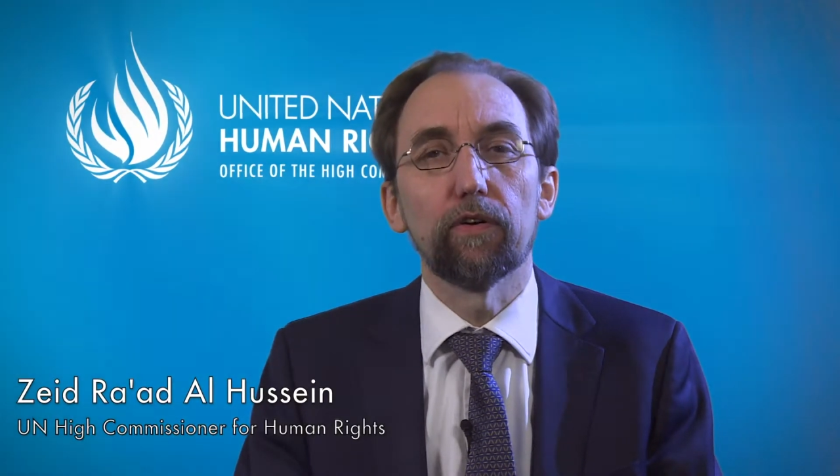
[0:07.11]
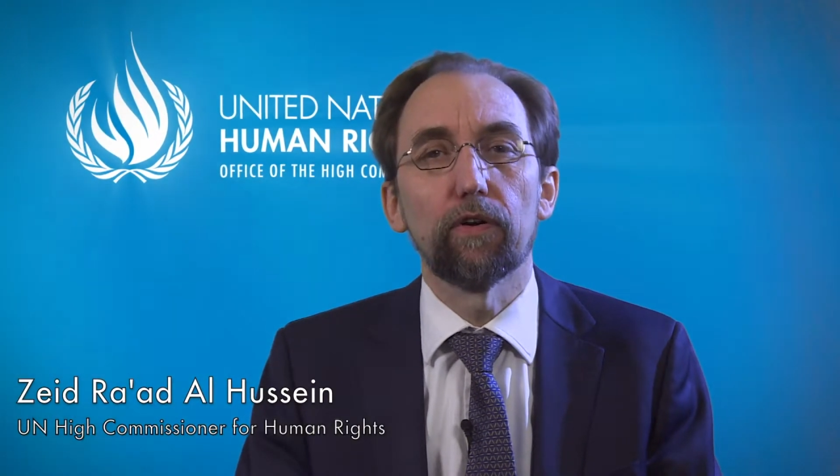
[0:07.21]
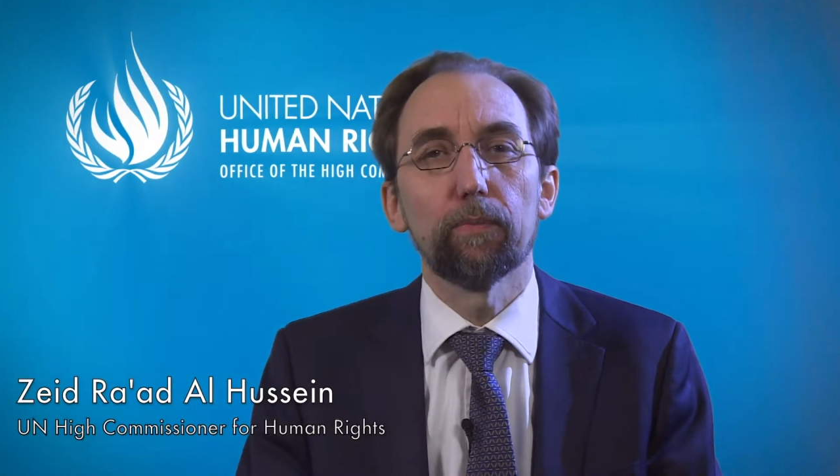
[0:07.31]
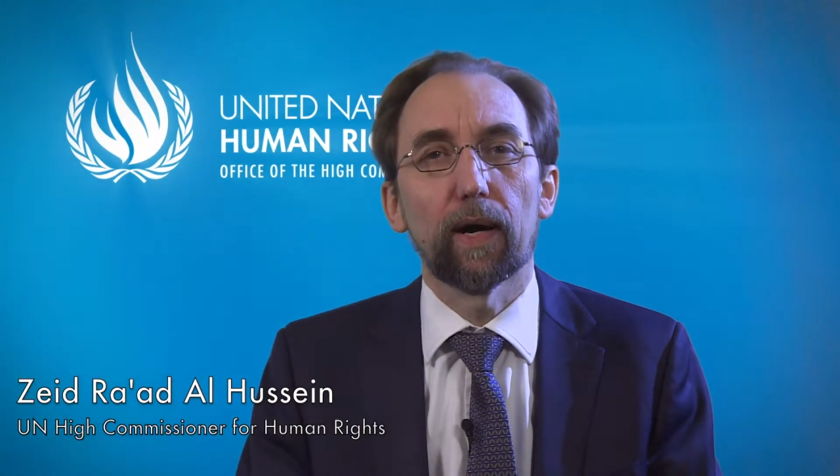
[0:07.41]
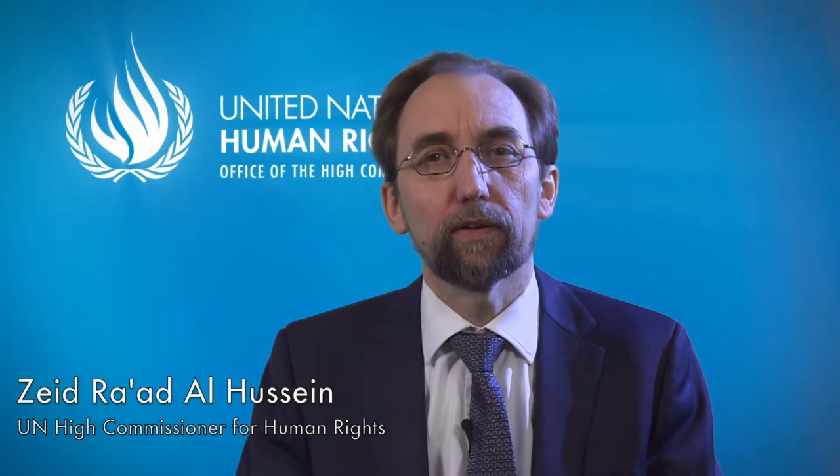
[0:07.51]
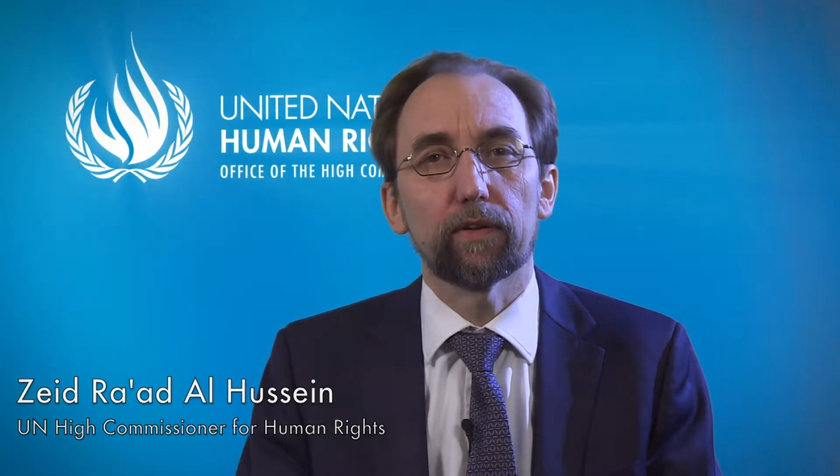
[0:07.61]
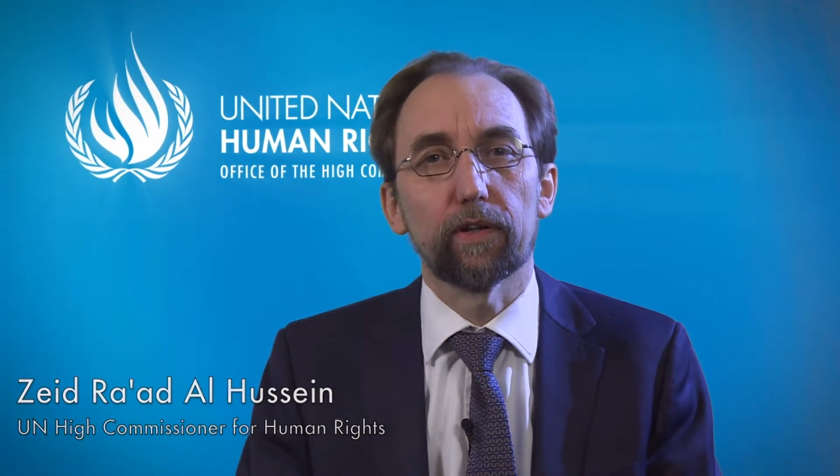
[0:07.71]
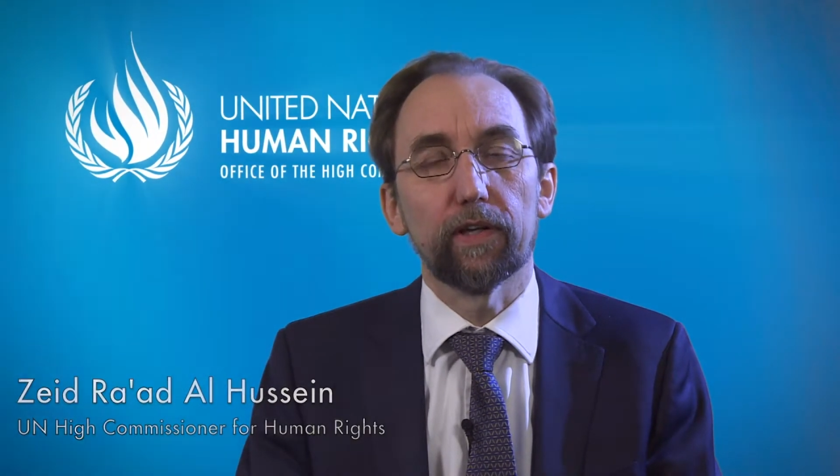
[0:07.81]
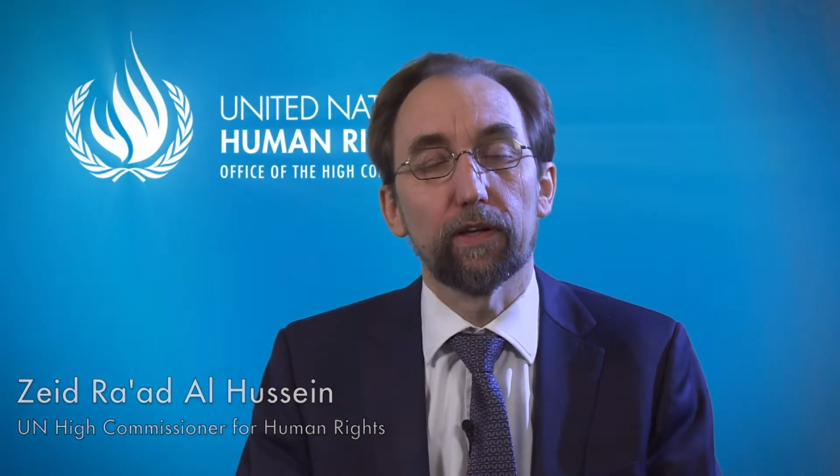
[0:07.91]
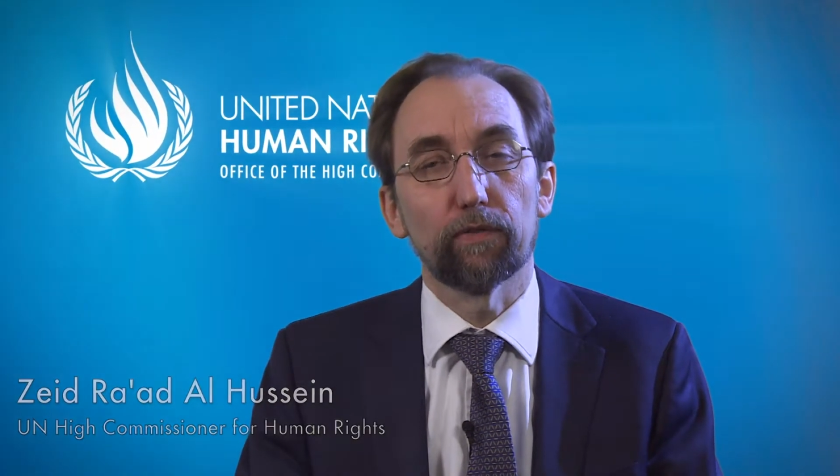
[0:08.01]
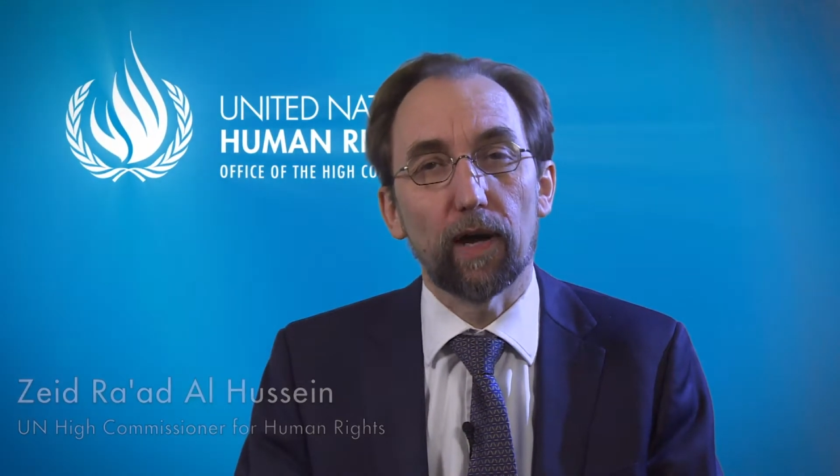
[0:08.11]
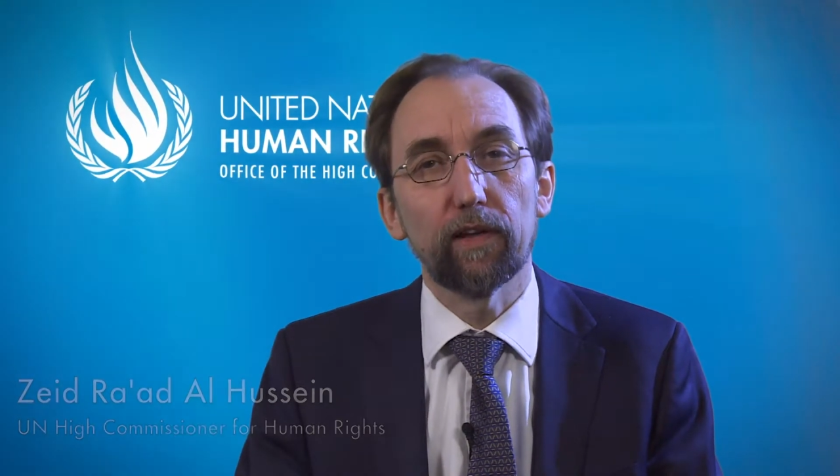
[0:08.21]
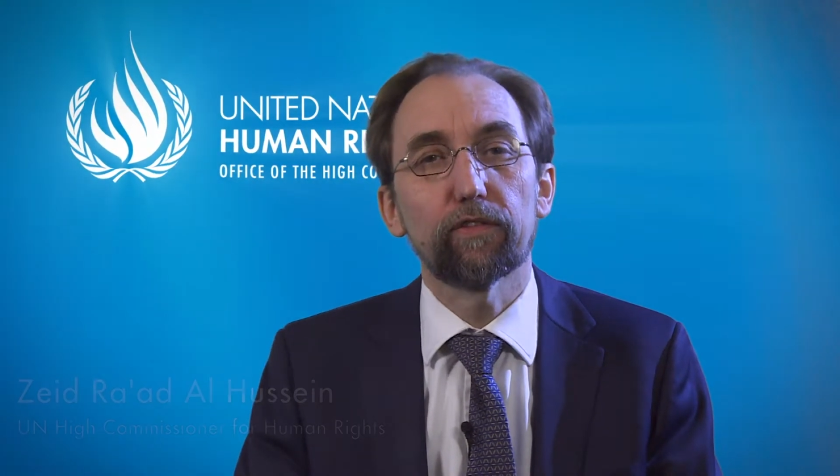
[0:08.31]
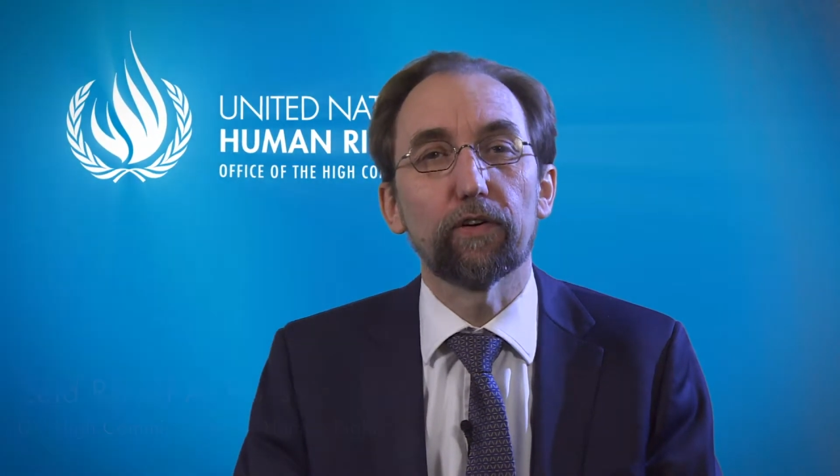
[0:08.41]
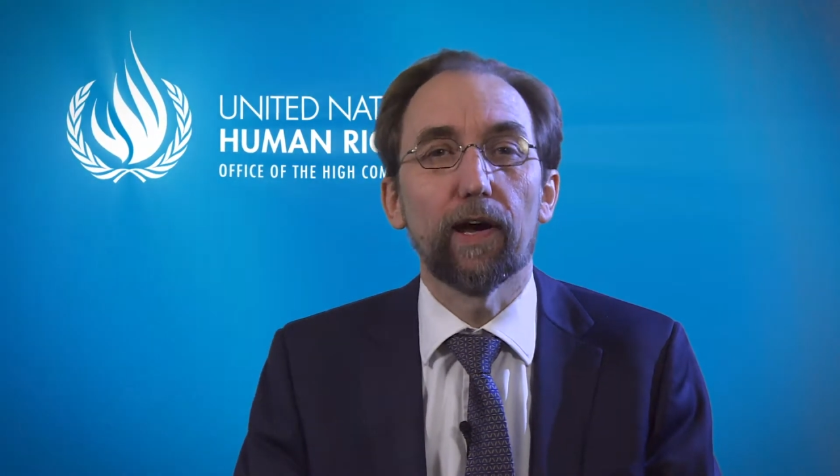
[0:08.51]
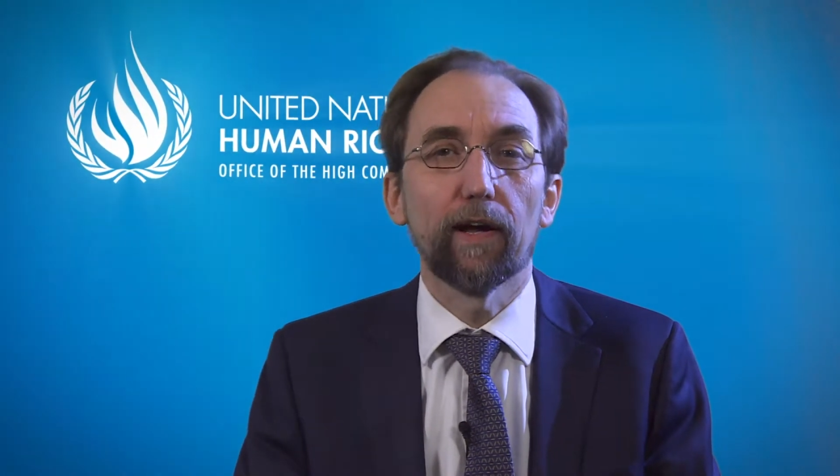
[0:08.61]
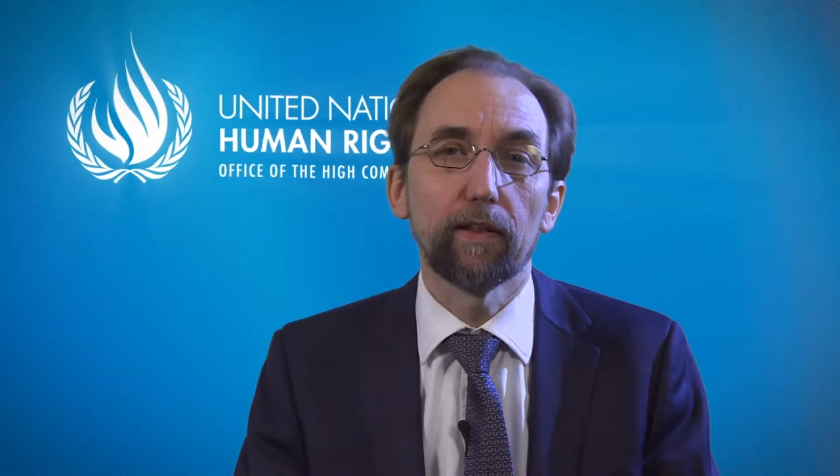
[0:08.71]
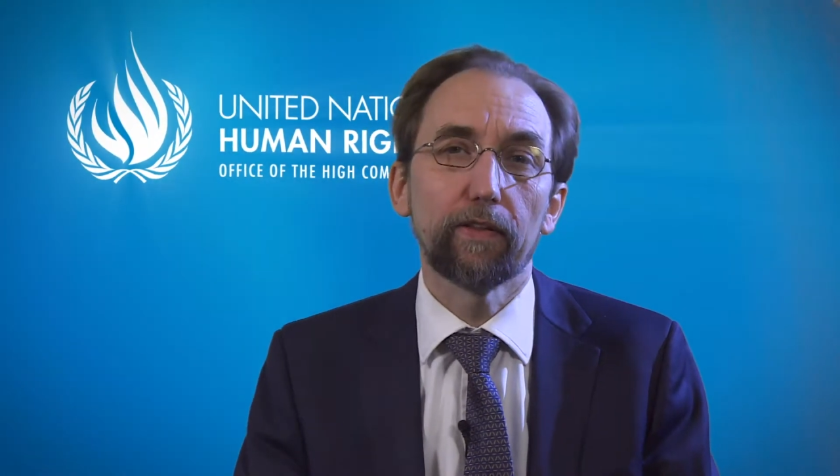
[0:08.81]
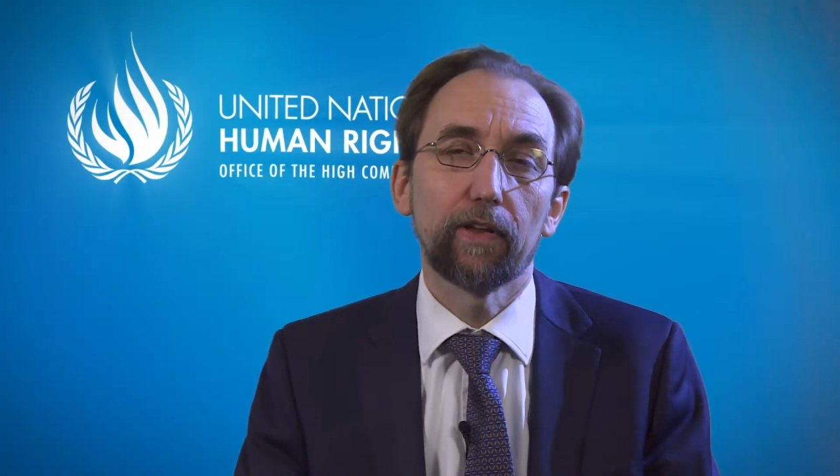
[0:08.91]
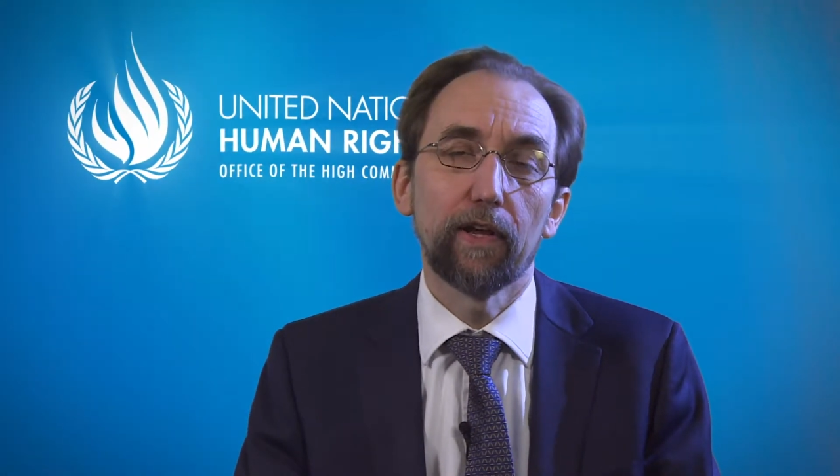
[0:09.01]
you about the right to
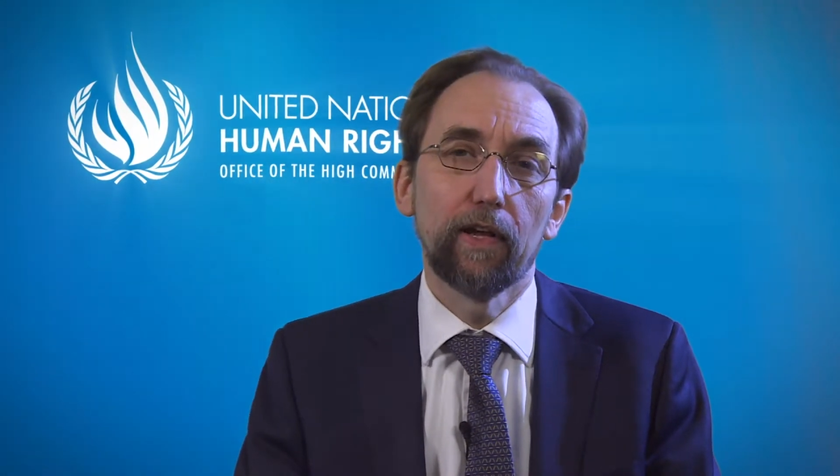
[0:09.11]
health,